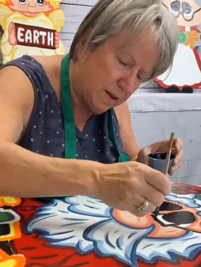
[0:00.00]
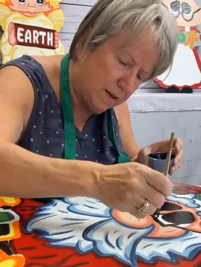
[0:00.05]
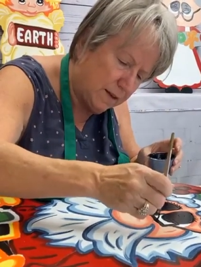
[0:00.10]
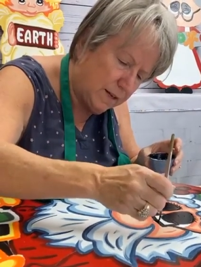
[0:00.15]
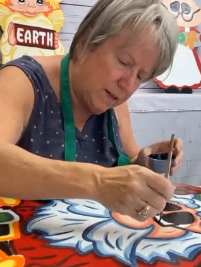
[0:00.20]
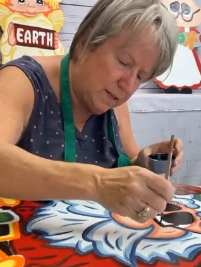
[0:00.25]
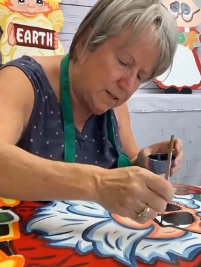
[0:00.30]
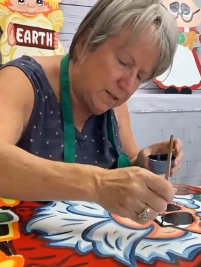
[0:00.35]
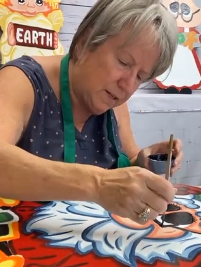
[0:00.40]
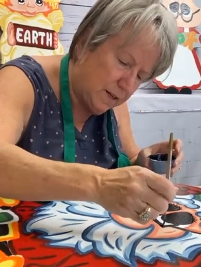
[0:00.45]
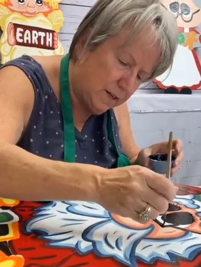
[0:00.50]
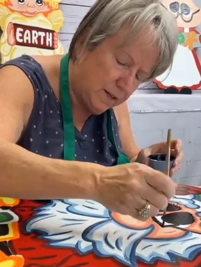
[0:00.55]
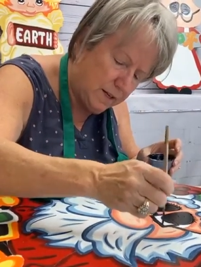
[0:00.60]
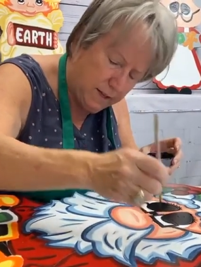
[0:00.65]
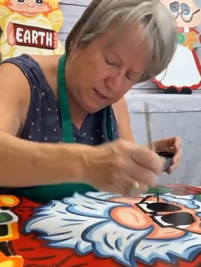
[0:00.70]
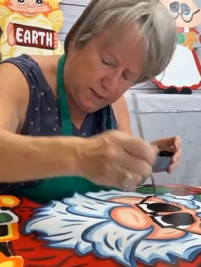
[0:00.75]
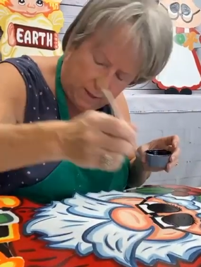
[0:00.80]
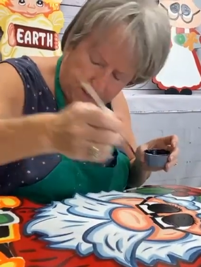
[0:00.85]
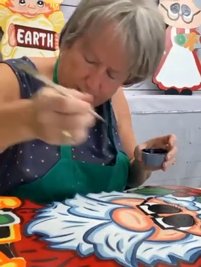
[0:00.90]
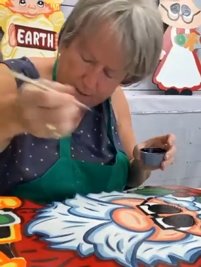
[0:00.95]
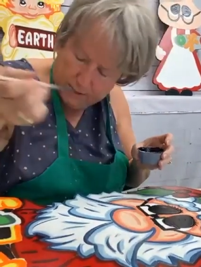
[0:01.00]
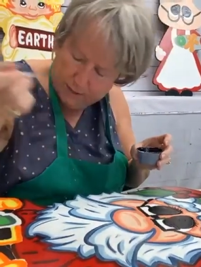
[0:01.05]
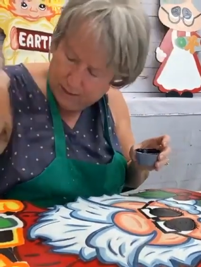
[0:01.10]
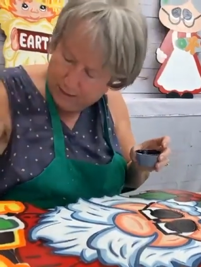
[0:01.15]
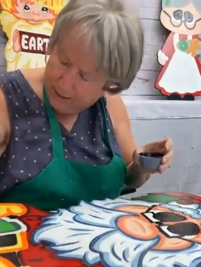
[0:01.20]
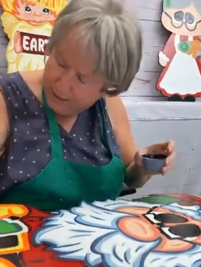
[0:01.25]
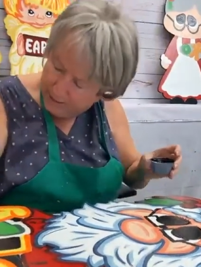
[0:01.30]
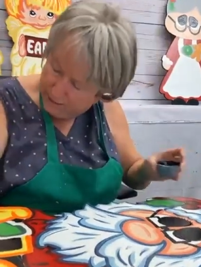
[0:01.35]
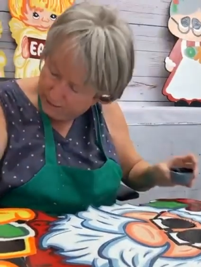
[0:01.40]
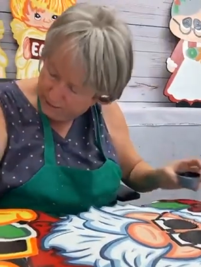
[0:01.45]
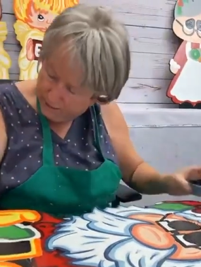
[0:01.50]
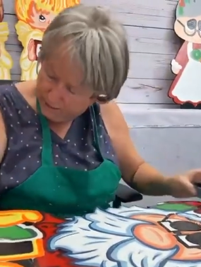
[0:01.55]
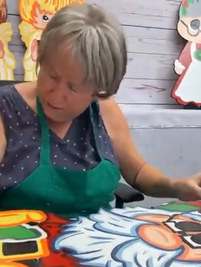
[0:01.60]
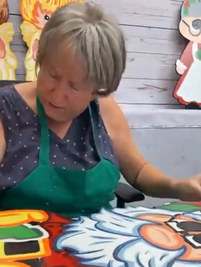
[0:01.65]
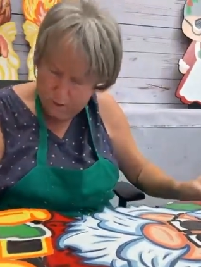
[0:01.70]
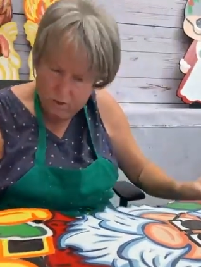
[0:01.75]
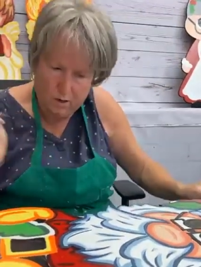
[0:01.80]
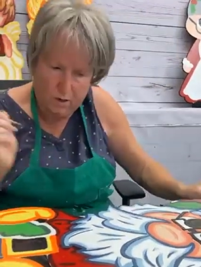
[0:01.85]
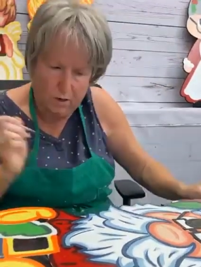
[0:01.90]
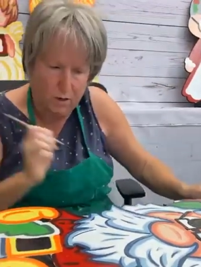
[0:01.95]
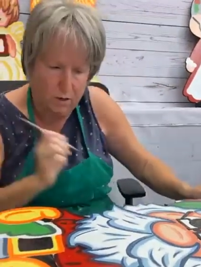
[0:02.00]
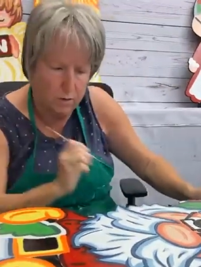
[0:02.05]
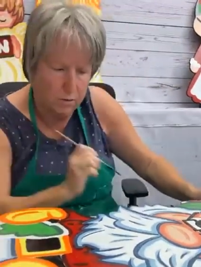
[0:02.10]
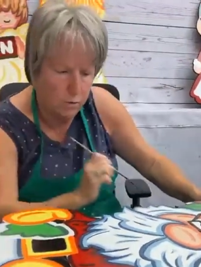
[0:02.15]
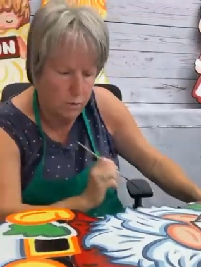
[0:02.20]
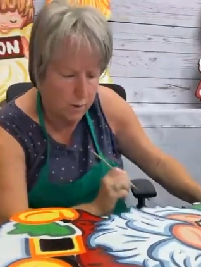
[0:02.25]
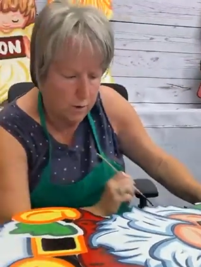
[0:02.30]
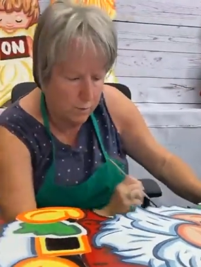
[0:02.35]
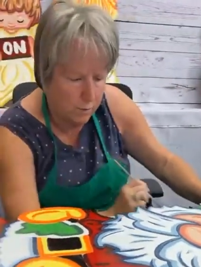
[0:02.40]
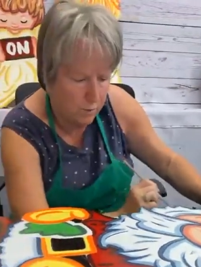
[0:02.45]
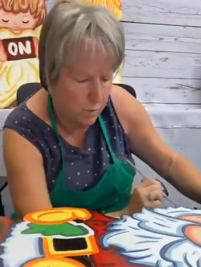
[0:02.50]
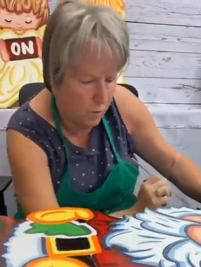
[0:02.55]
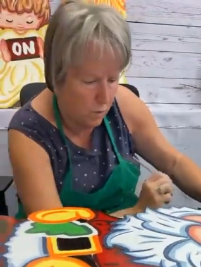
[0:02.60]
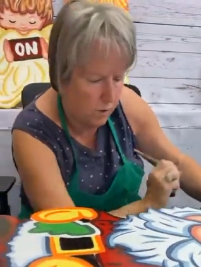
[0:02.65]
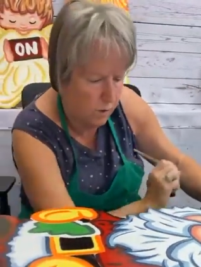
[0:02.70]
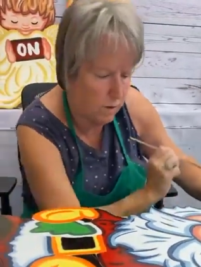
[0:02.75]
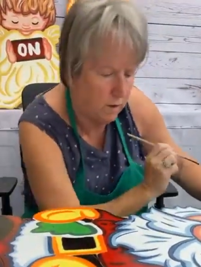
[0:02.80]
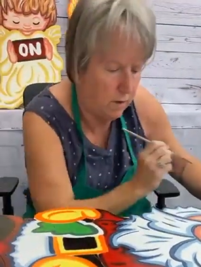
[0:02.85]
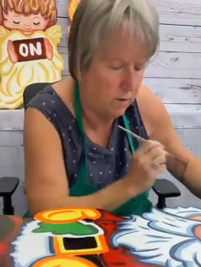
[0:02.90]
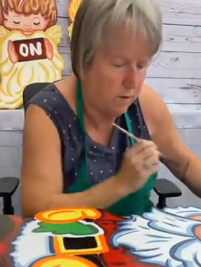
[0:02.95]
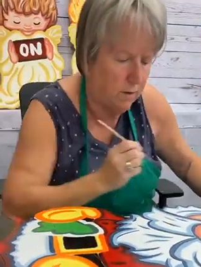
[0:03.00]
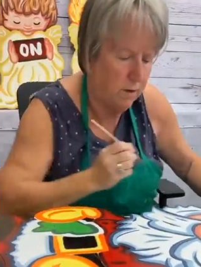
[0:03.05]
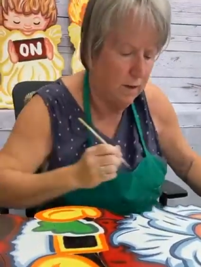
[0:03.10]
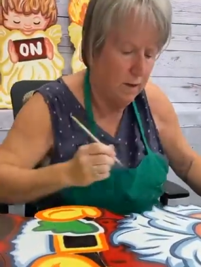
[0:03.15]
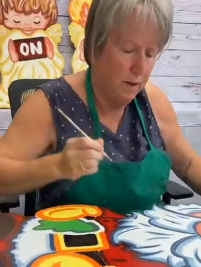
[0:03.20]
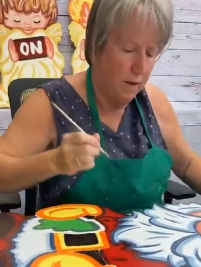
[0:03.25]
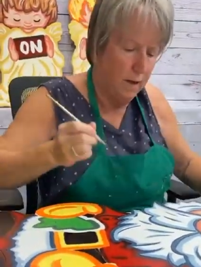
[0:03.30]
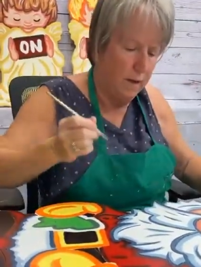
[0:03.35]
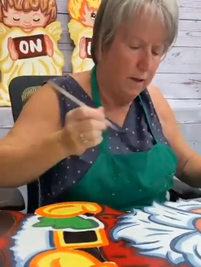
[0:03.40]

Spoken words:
I got to get these glasses, y'all. That's what I'm working on.